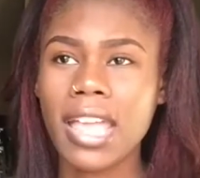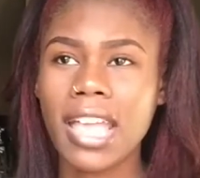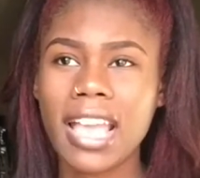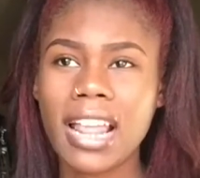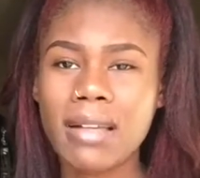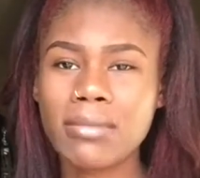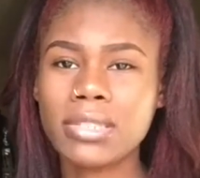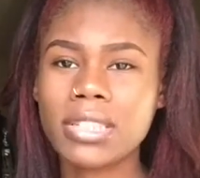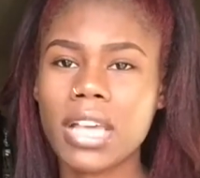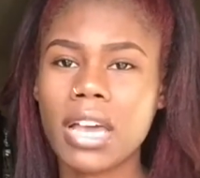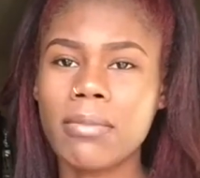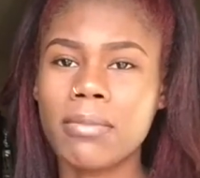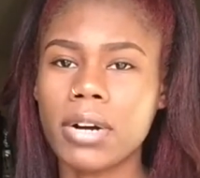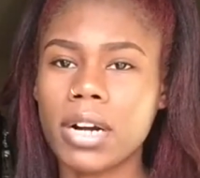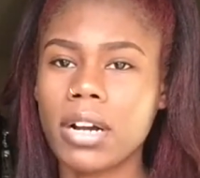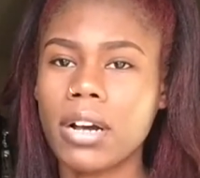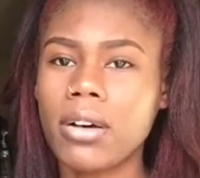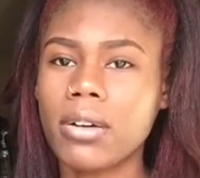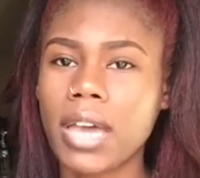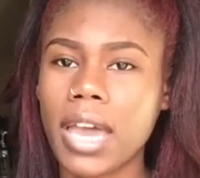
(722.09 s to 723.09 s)
And I'm just like,
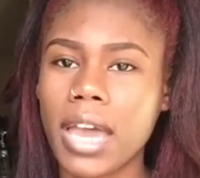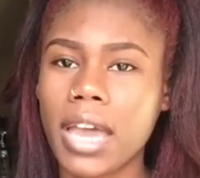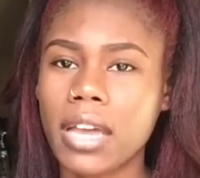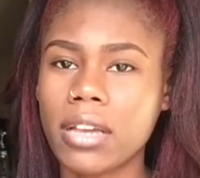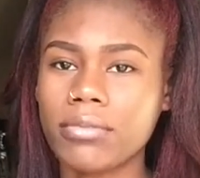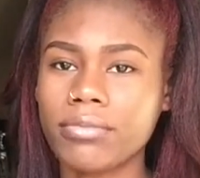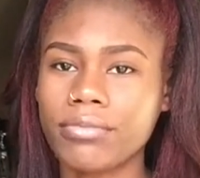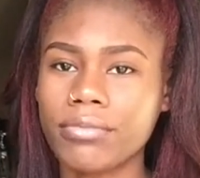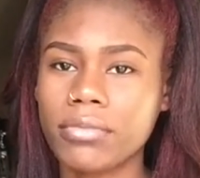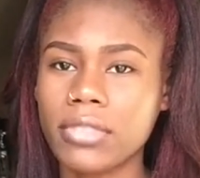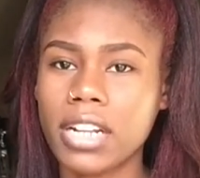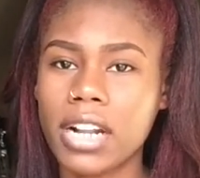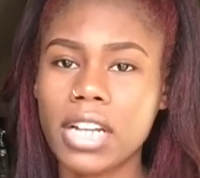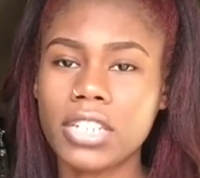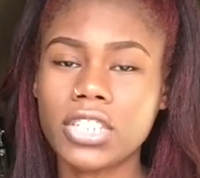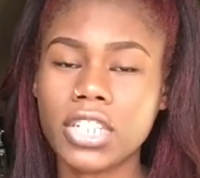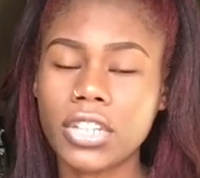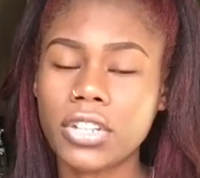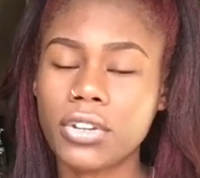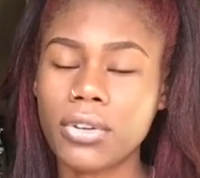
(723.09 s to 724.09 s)
bro, okay. And
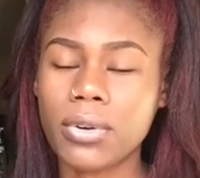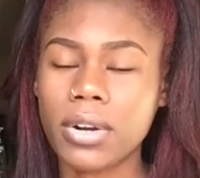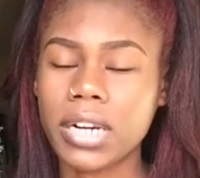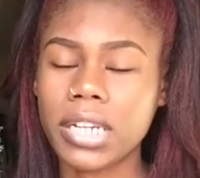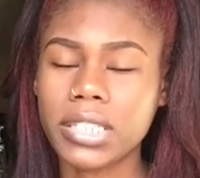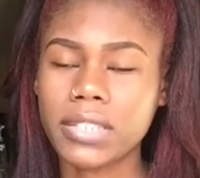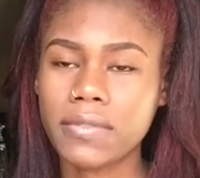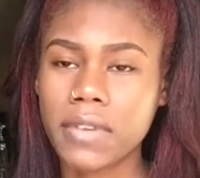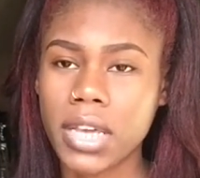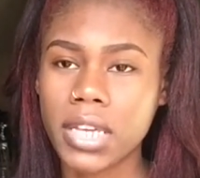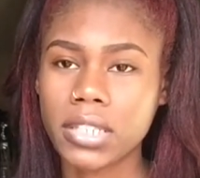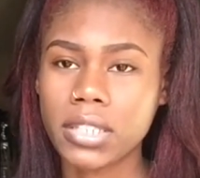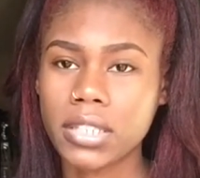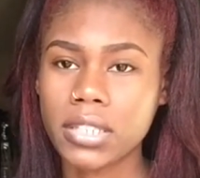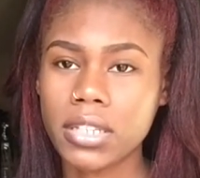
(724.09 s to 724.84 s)
I shut the door in his face.